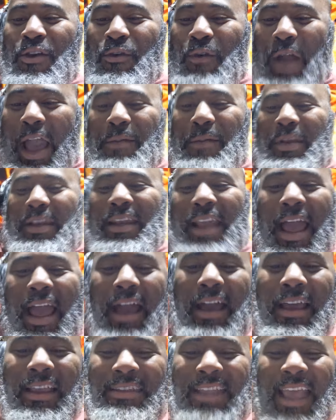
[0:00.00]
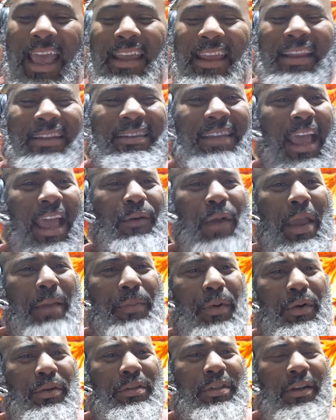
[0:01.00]
Wipe it down. Is that is that where
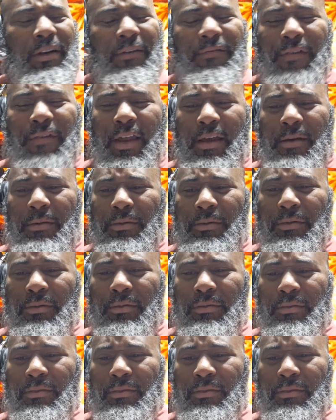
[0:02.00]
Boosie them from?